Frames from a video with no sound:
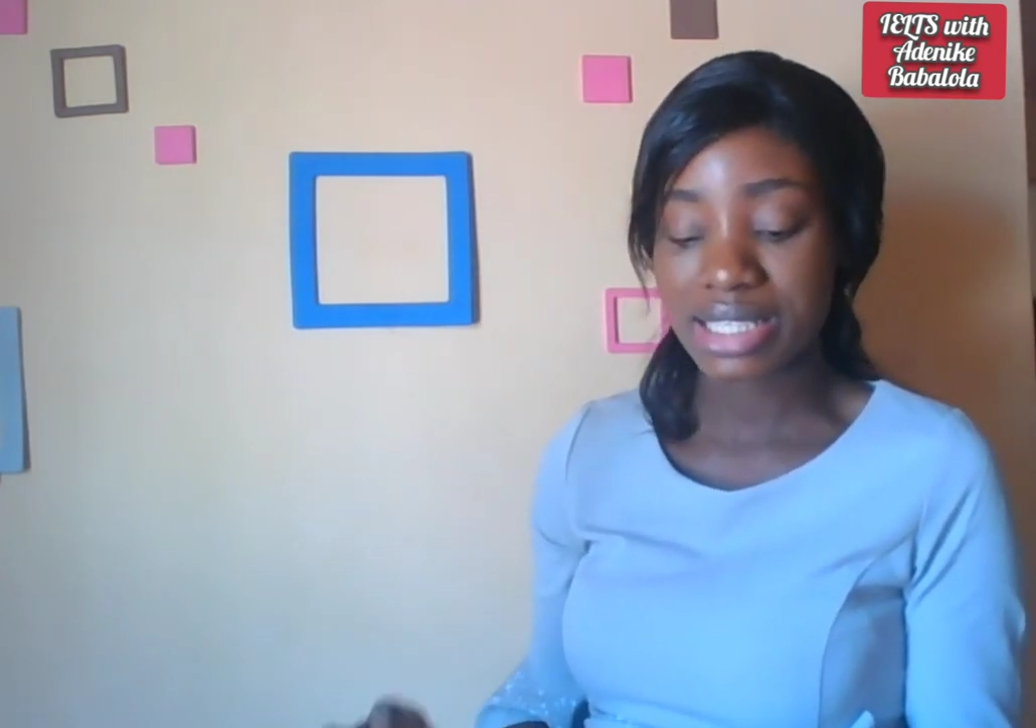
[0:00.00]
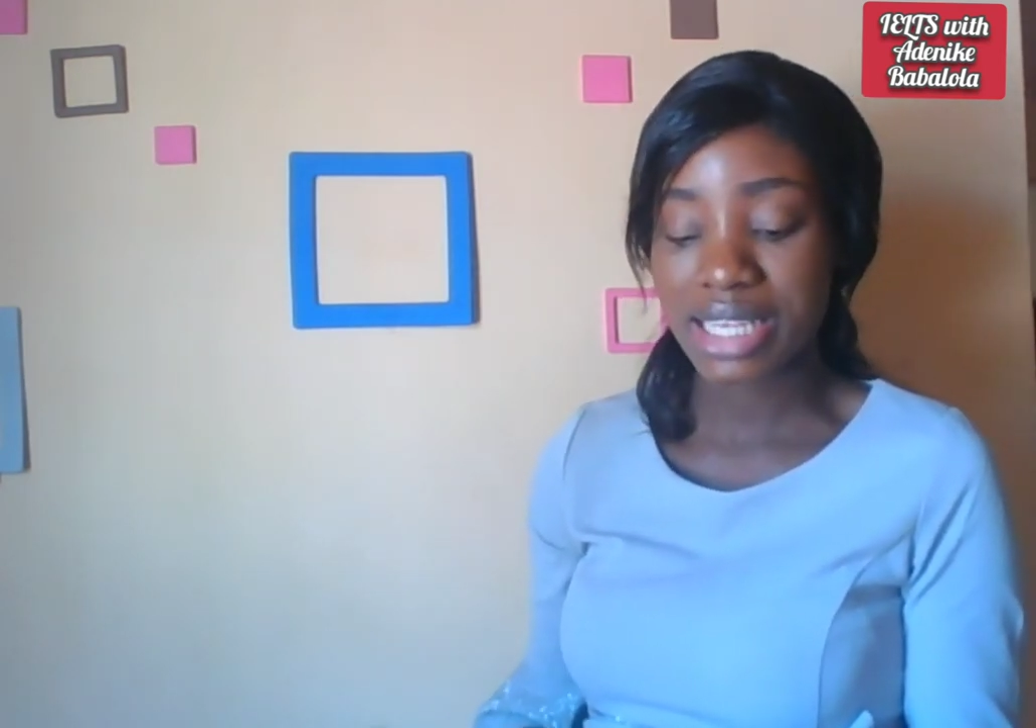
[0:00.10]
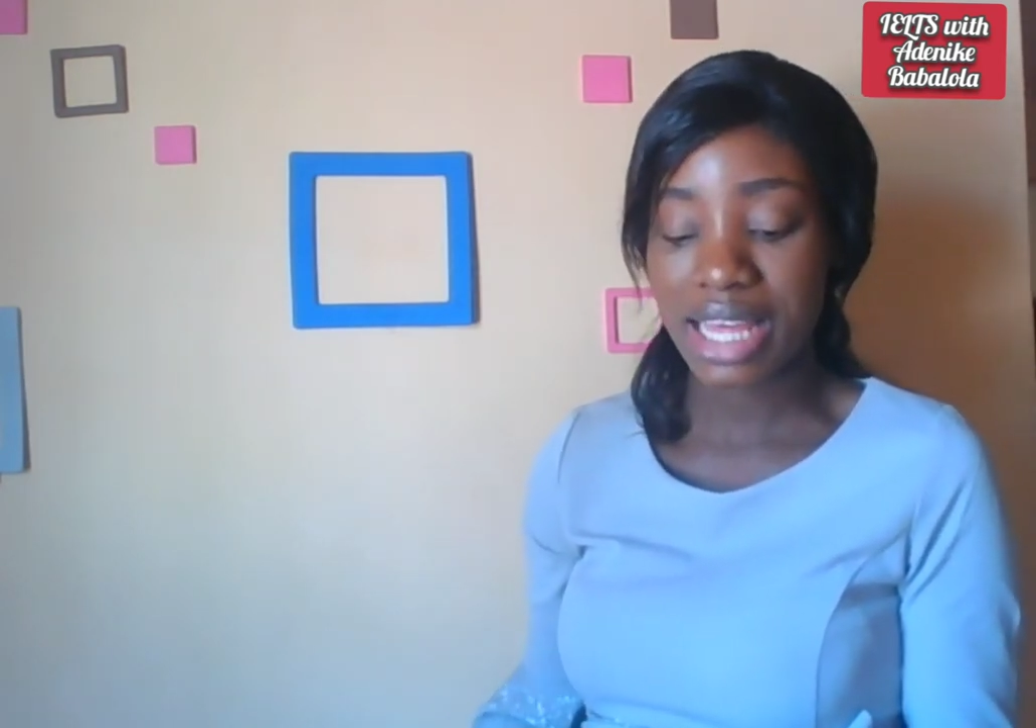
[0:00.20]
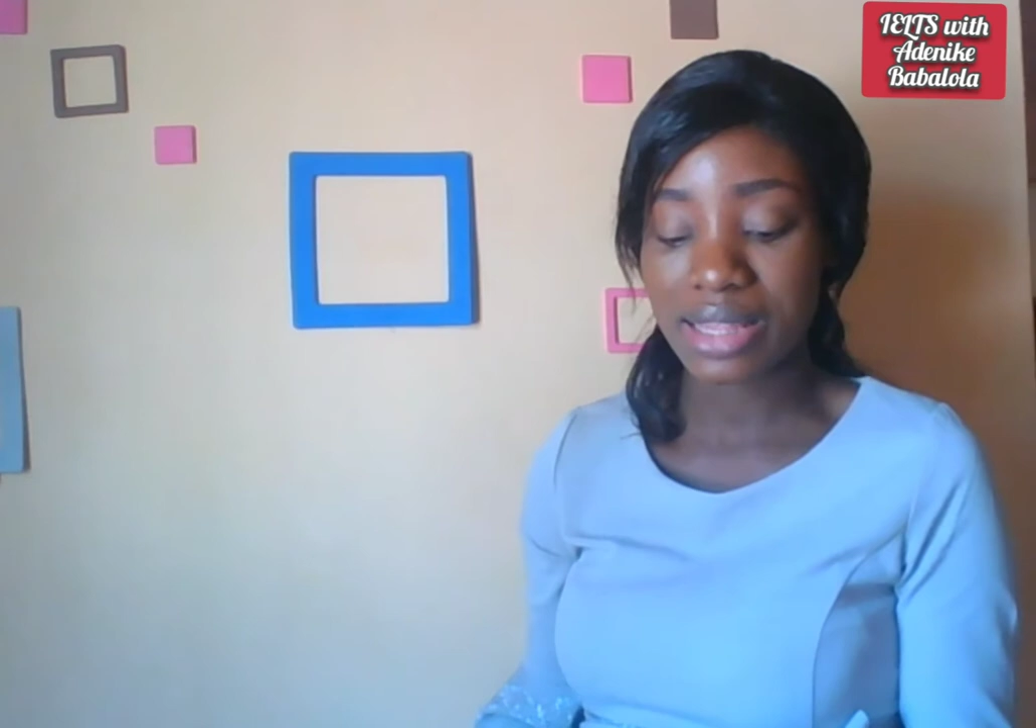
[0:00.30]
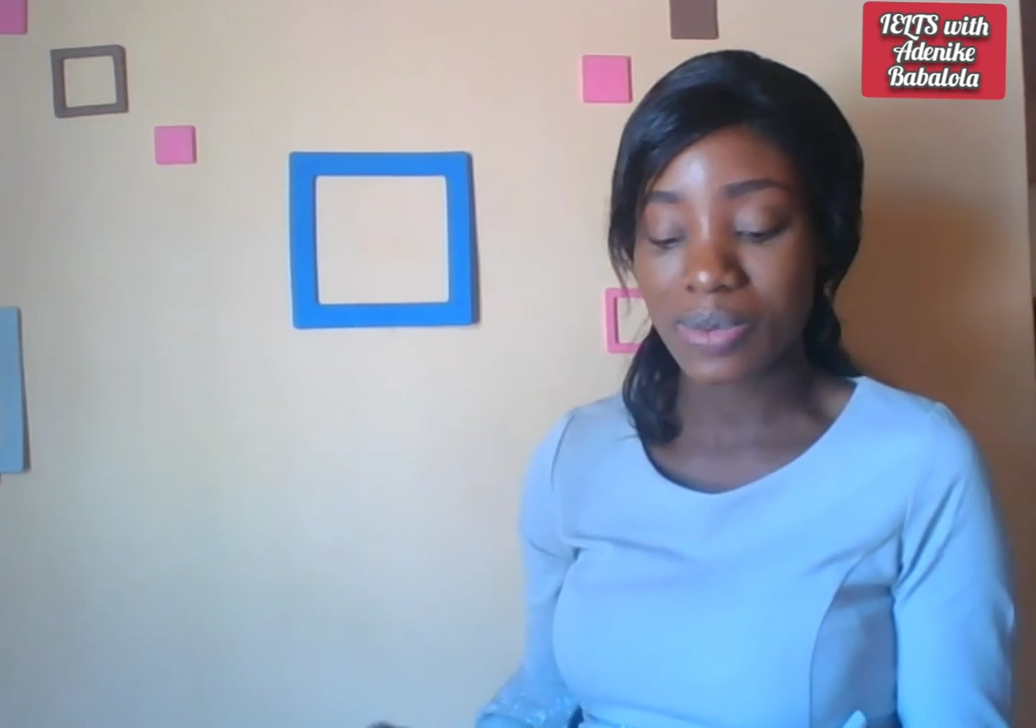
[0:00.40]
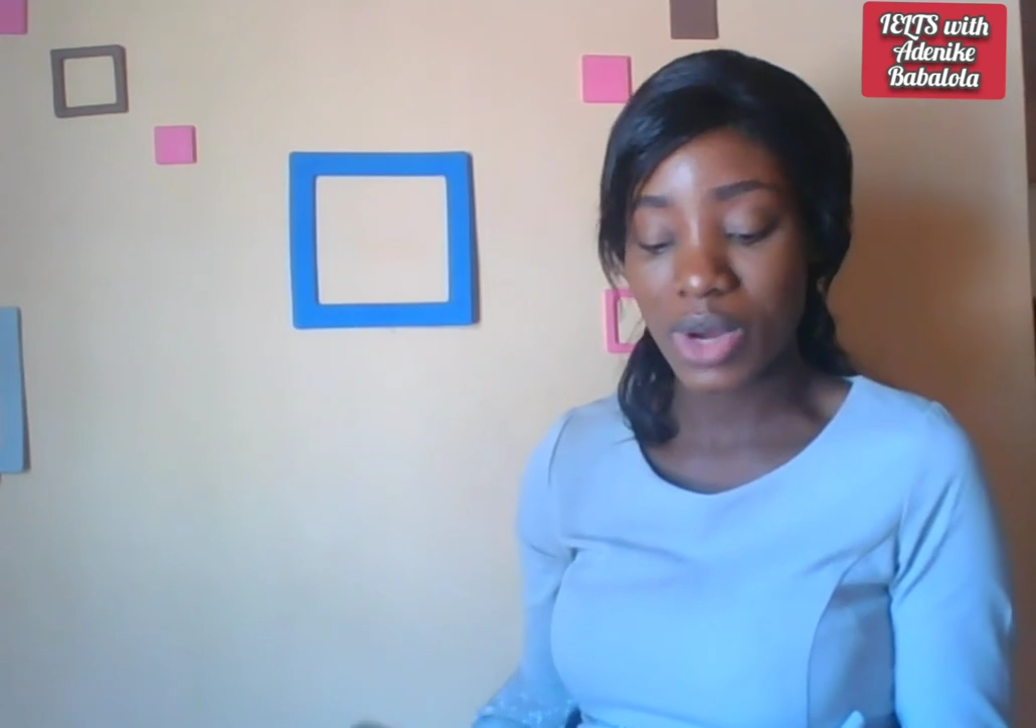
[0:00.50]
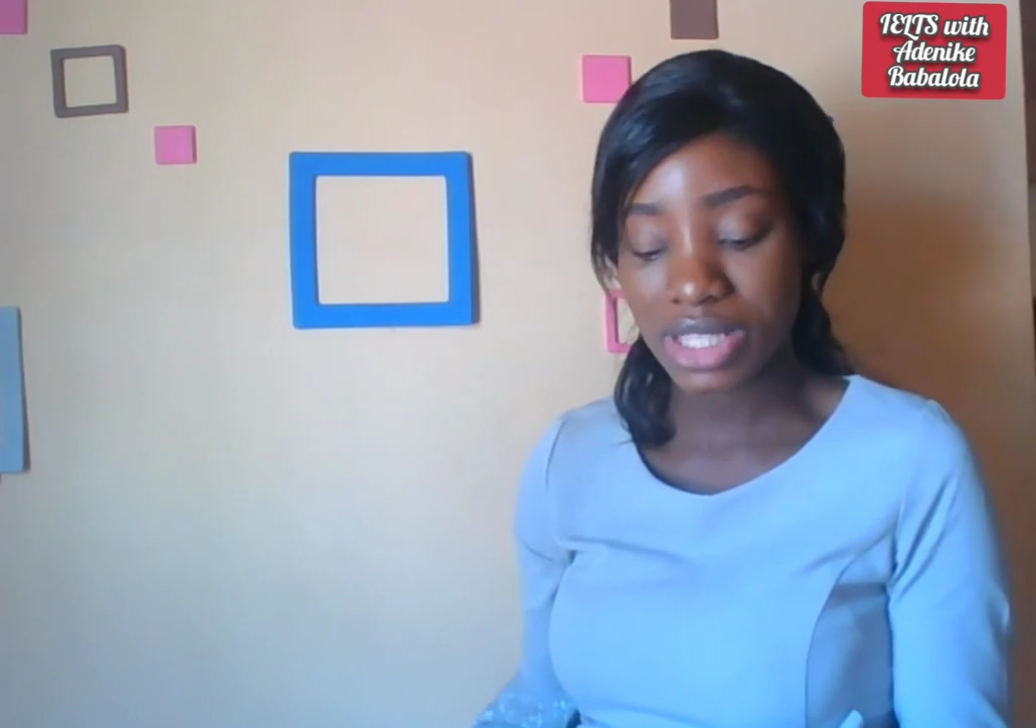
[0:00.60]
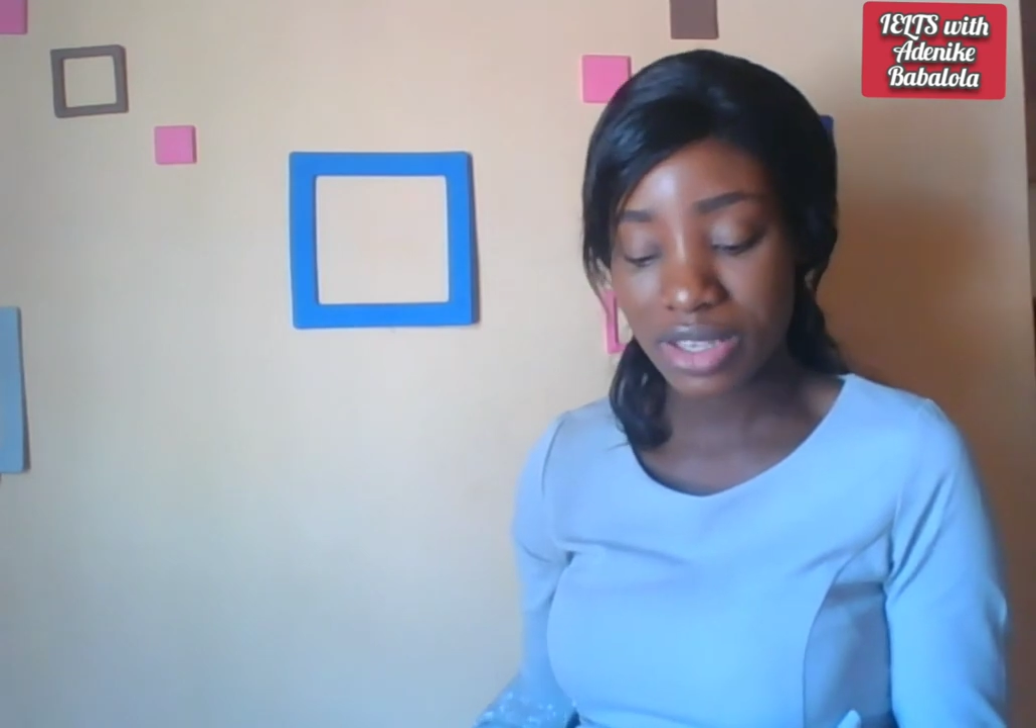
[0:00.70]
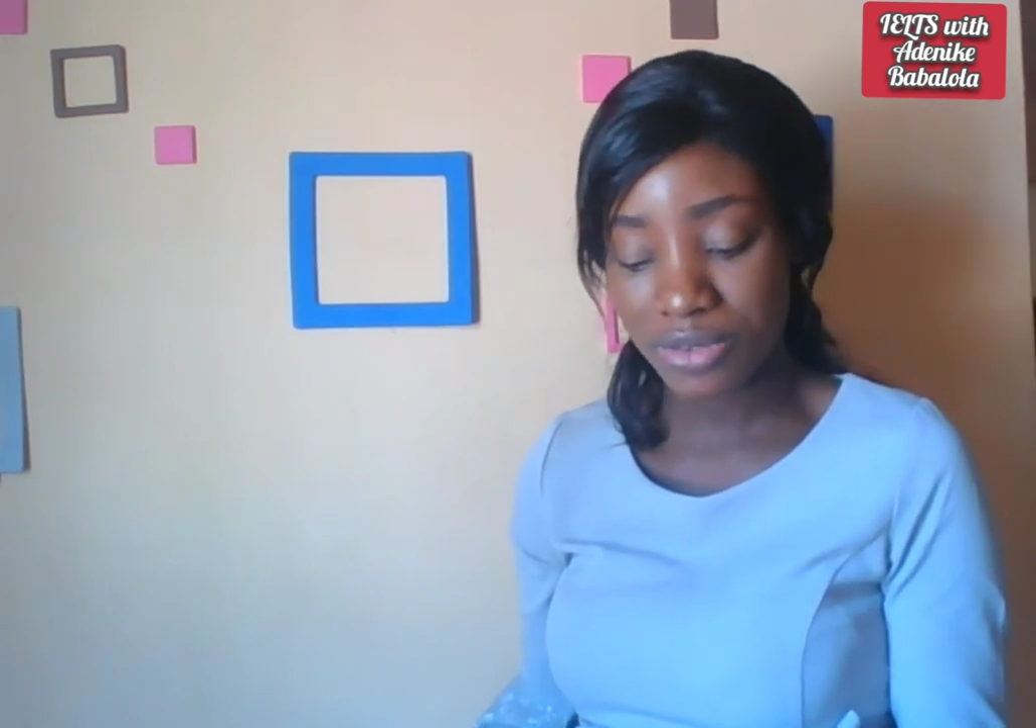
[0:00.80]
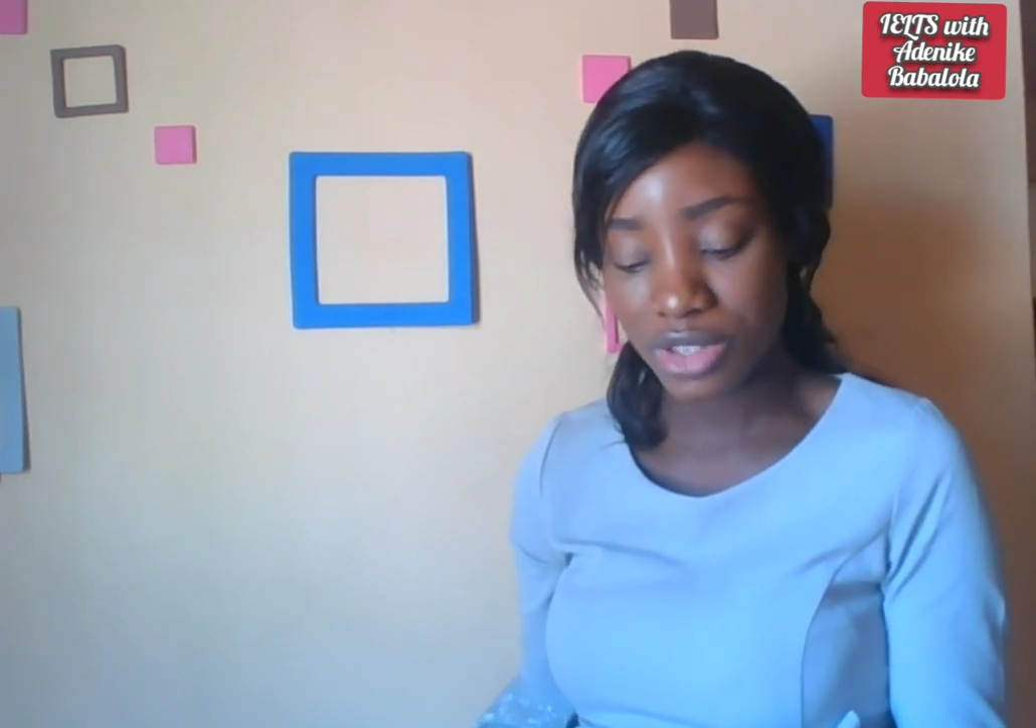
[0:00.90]
near the
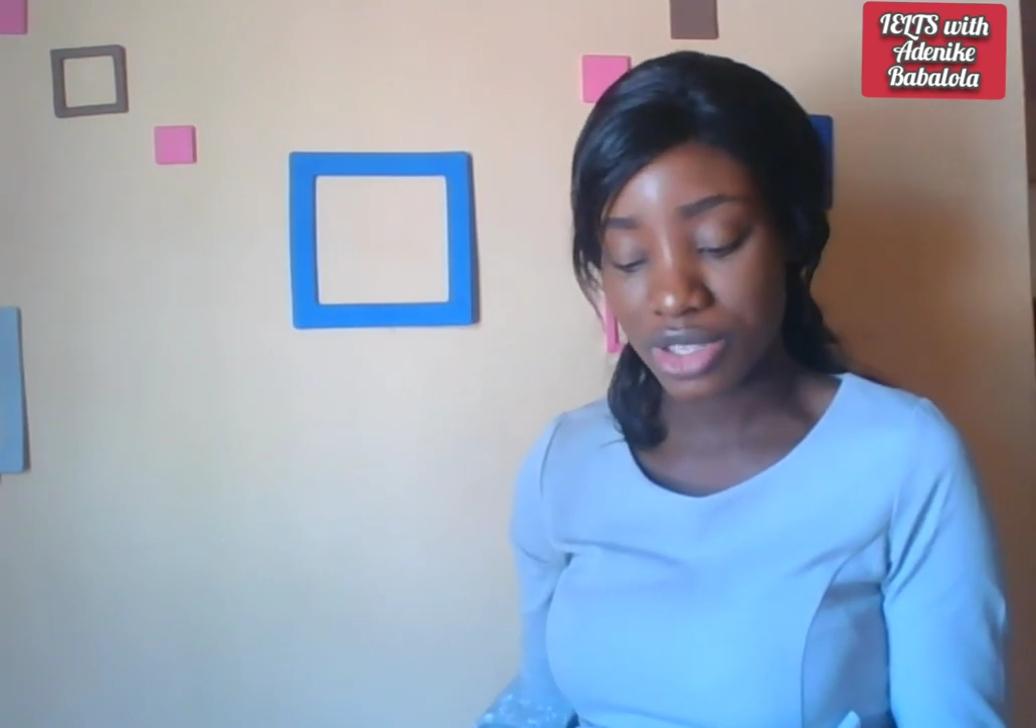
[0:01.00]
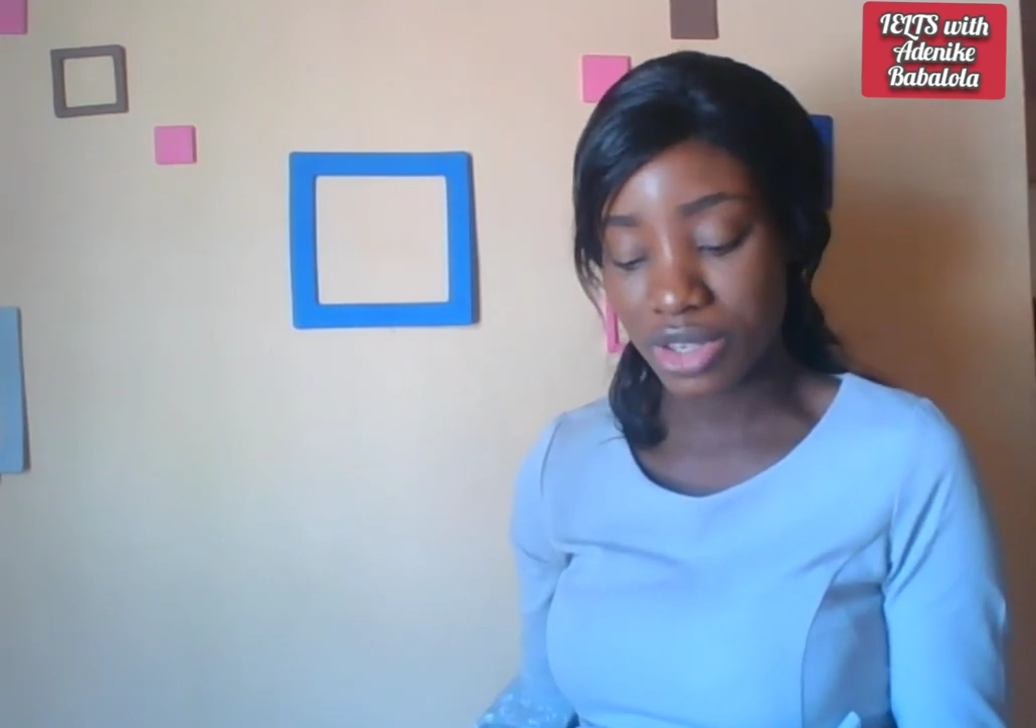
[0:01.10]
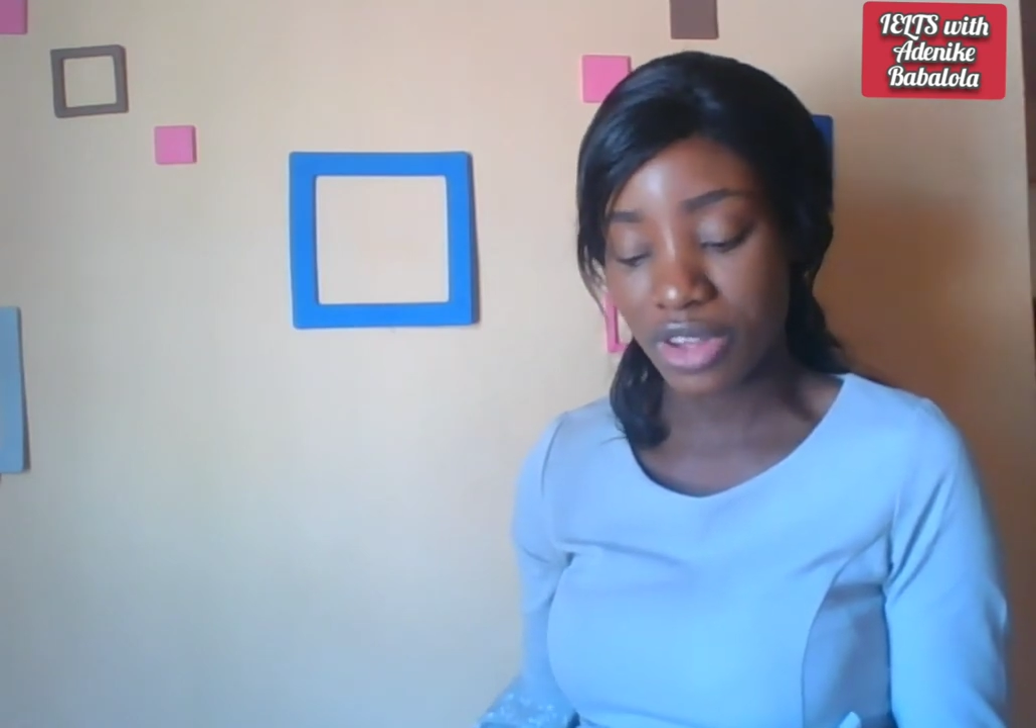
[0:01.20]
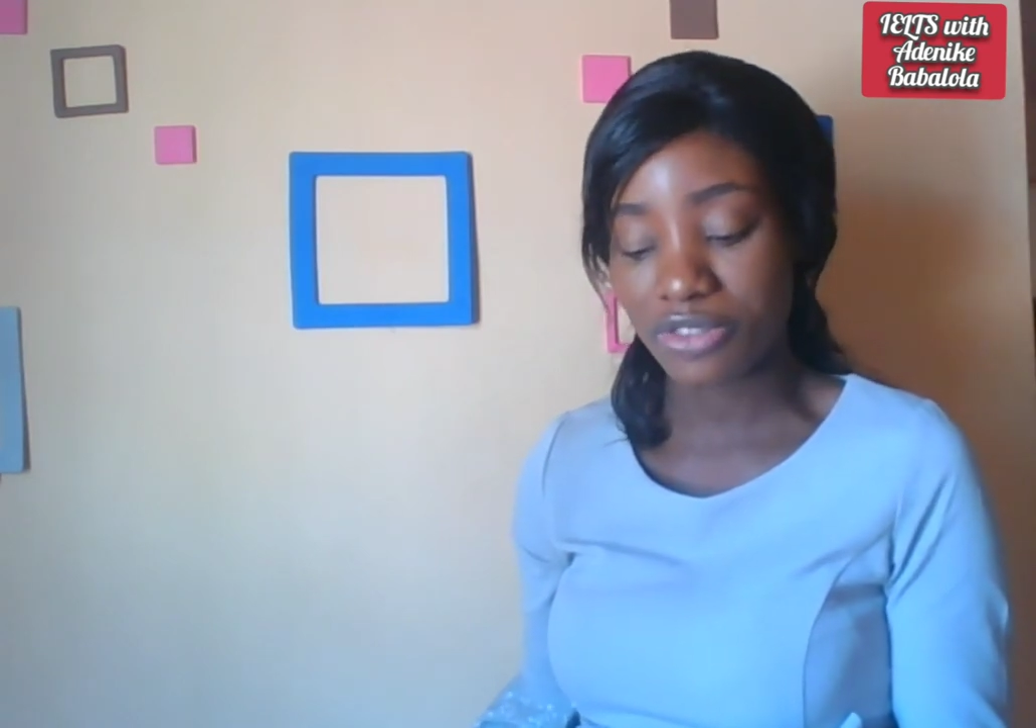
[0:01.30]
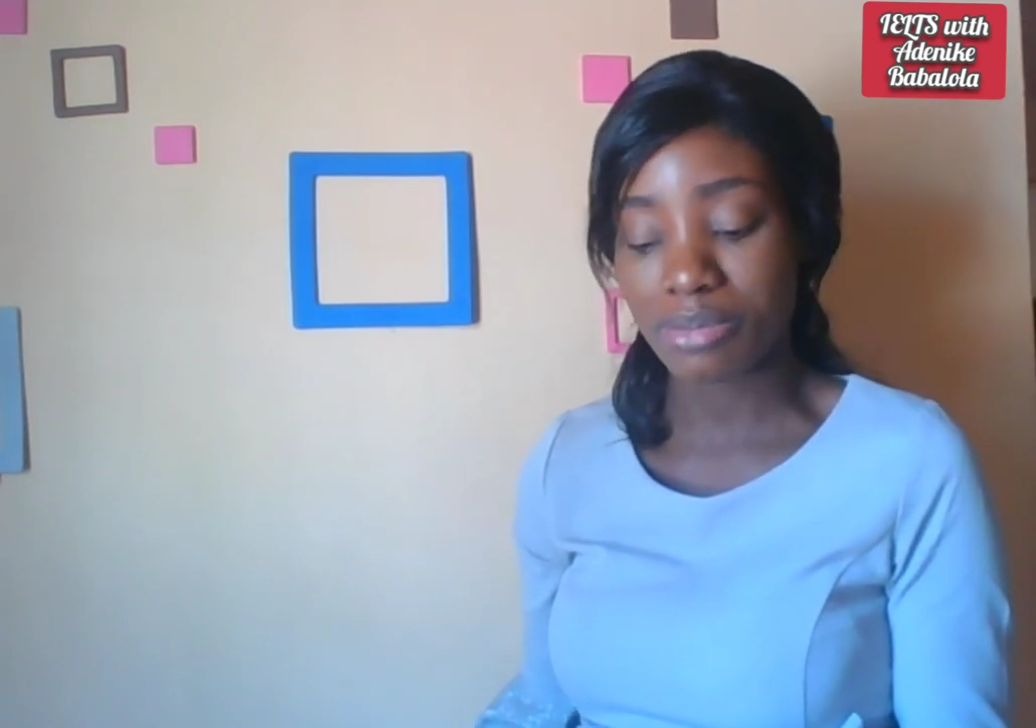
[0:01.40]
water feature